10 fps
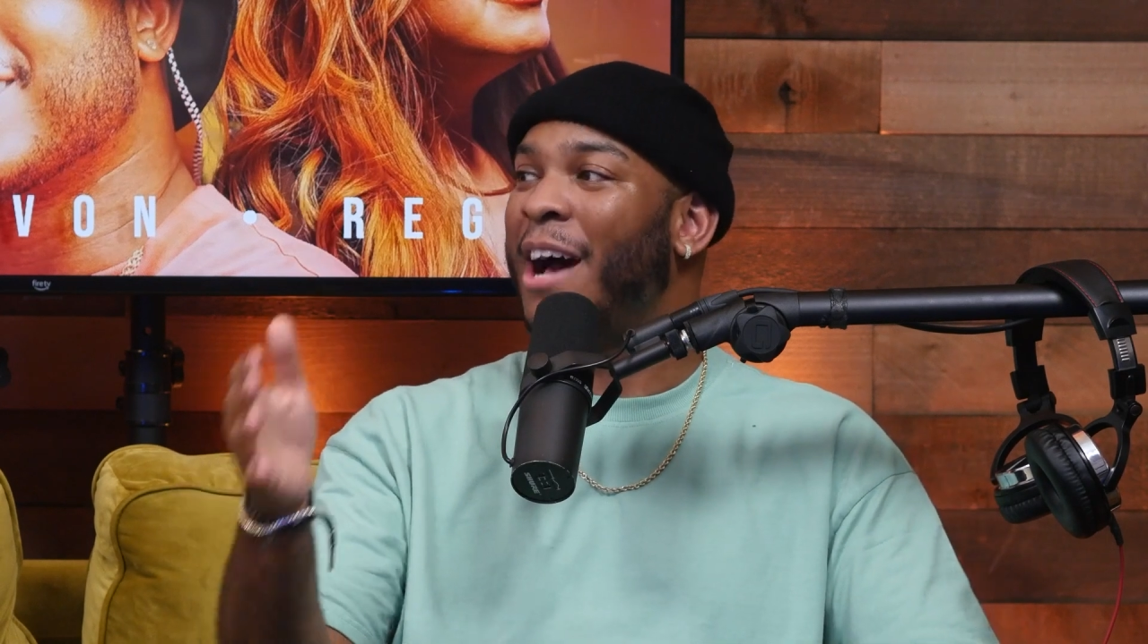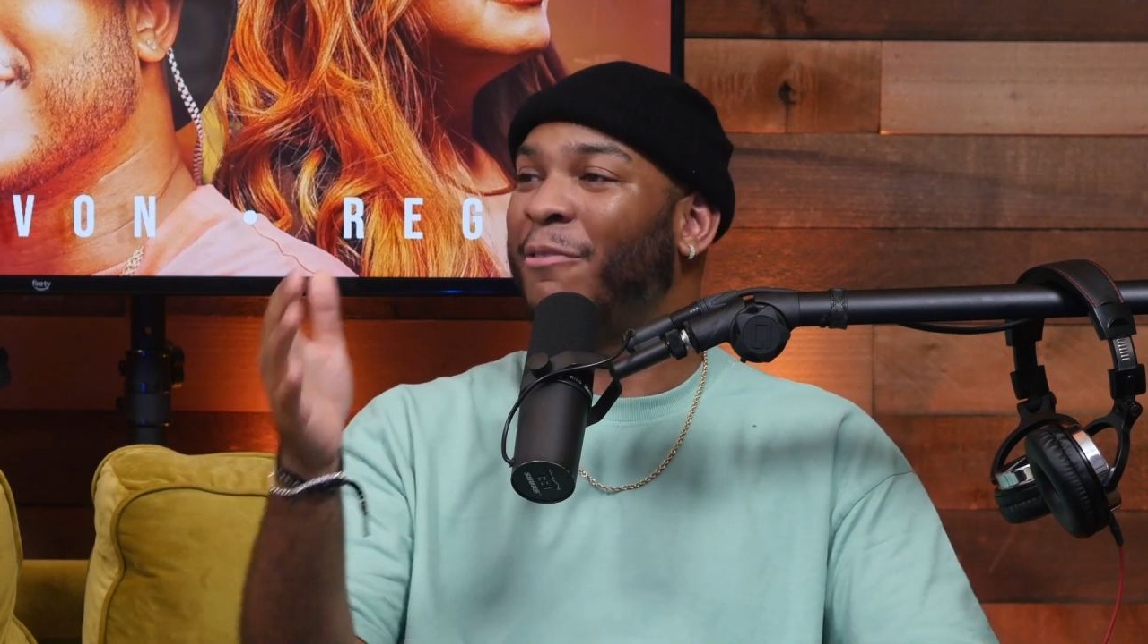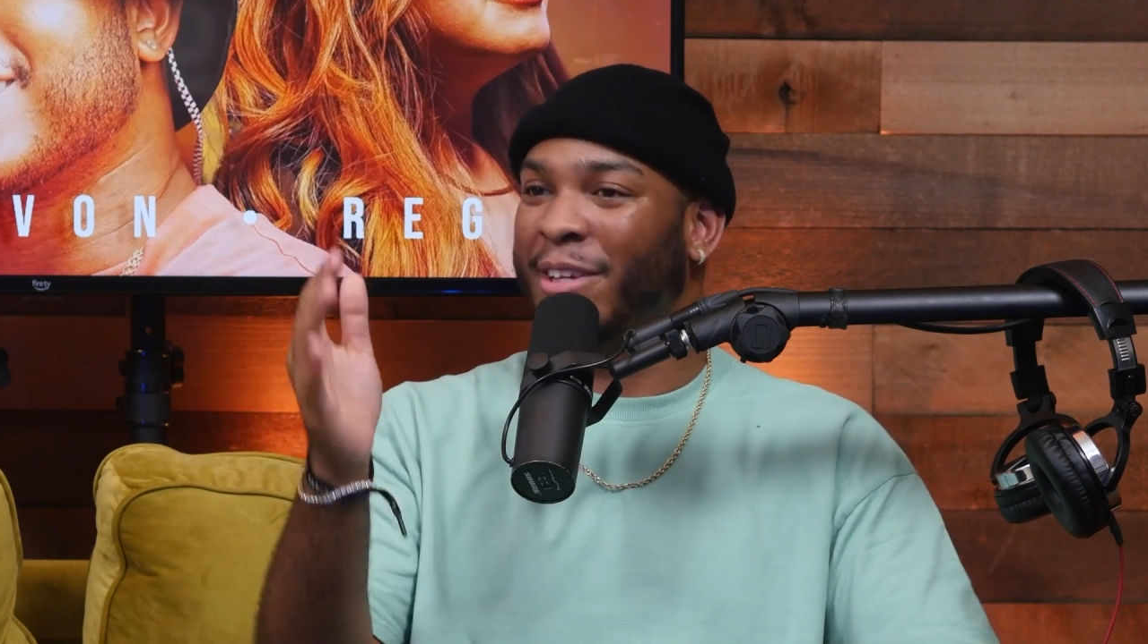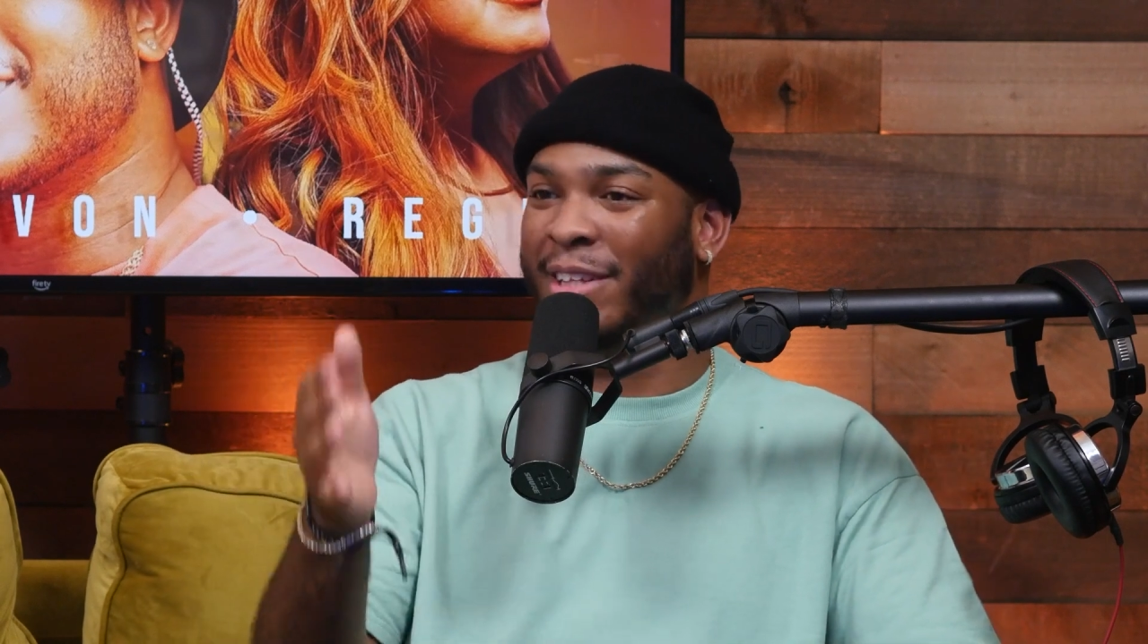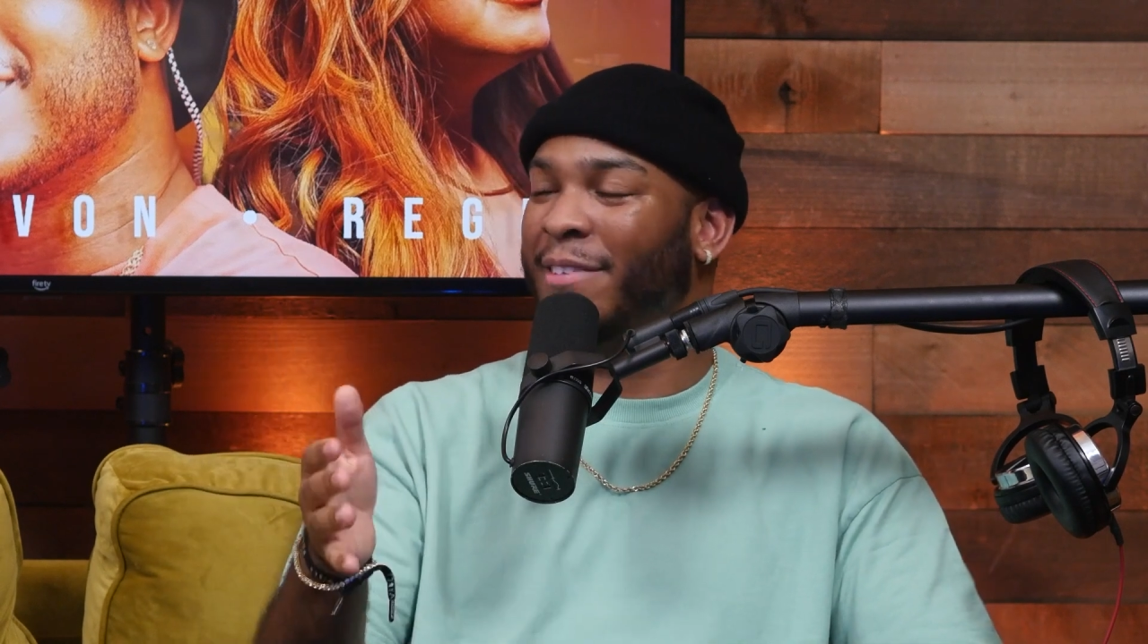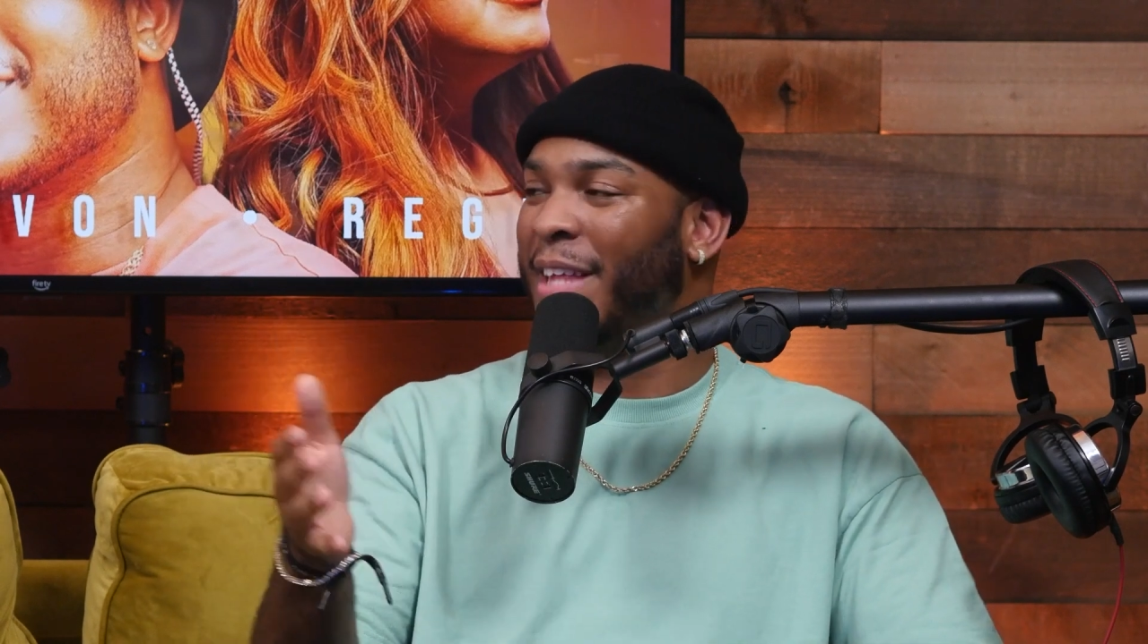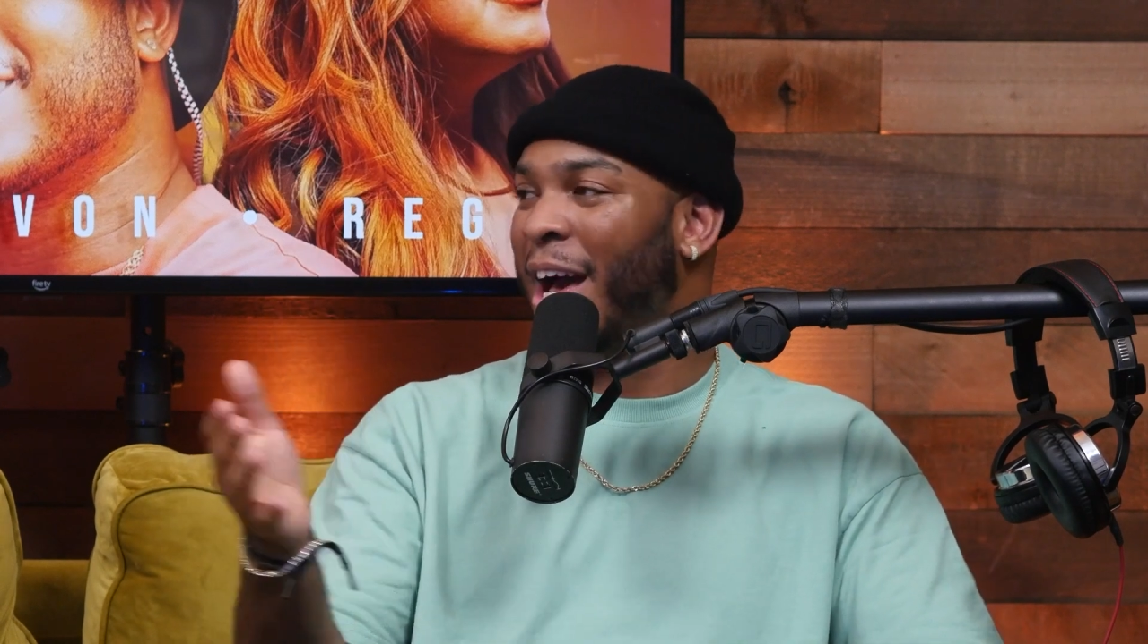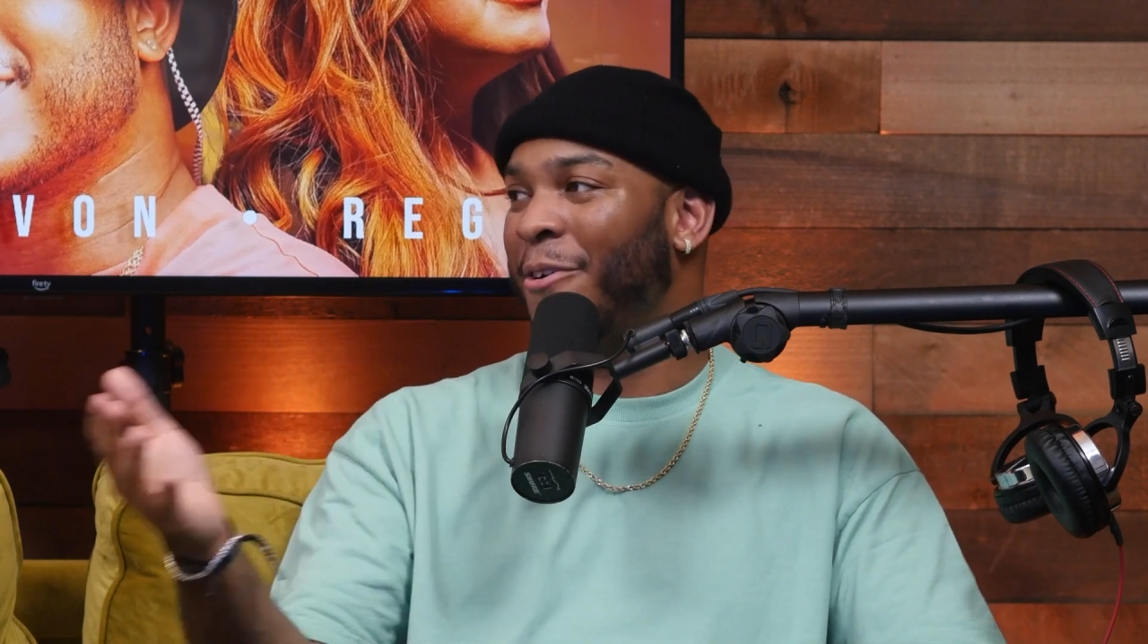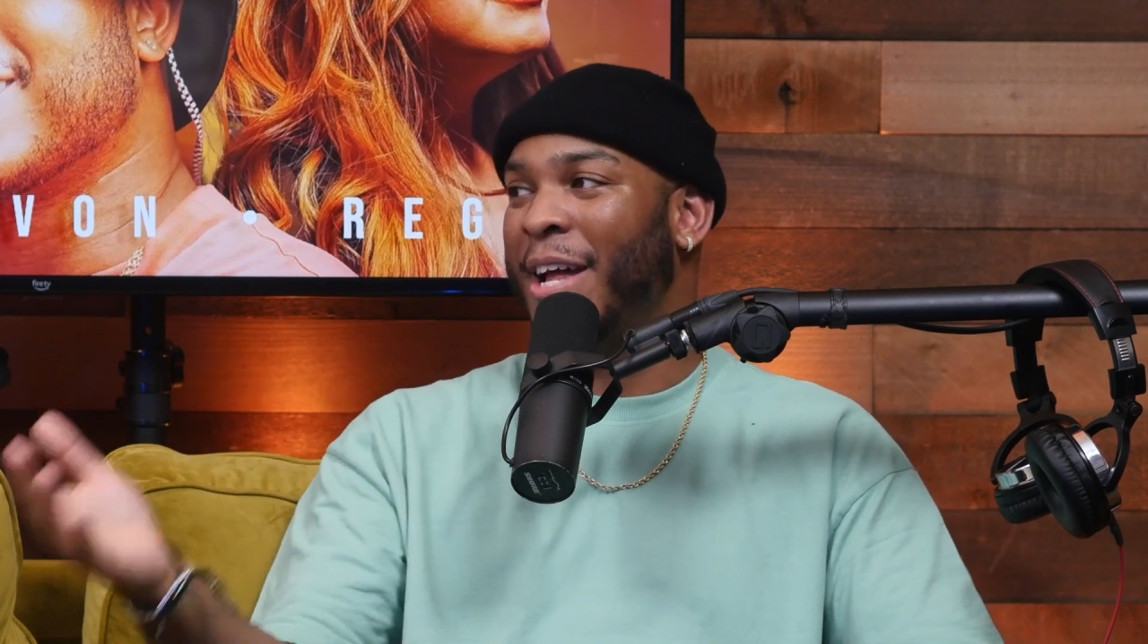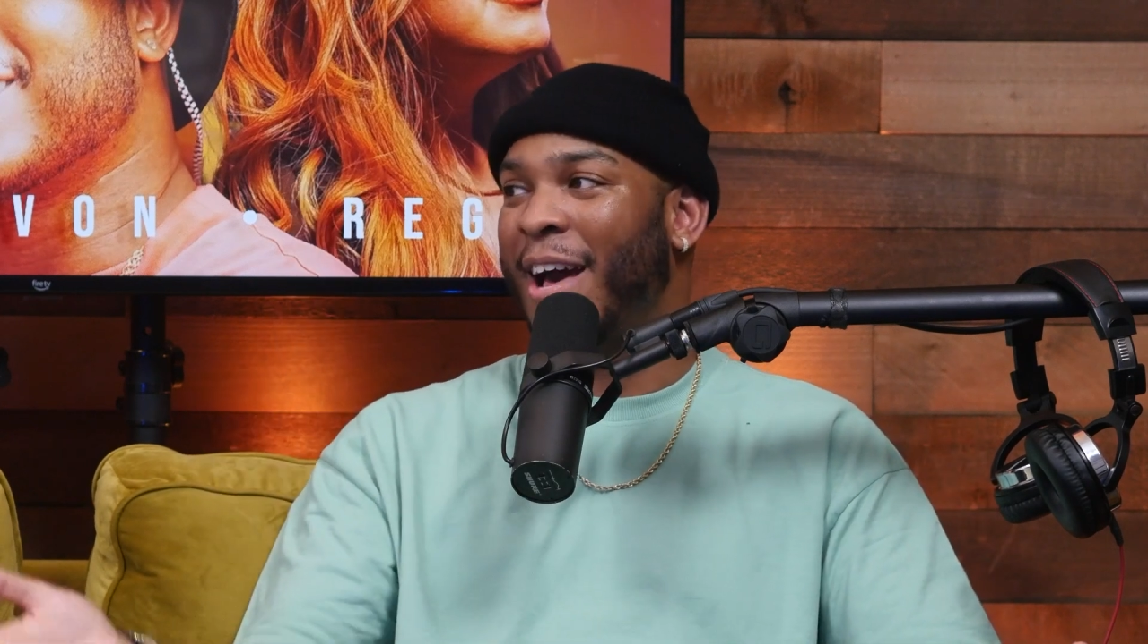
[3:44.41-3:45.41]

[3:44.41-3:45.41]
I really live an hour and a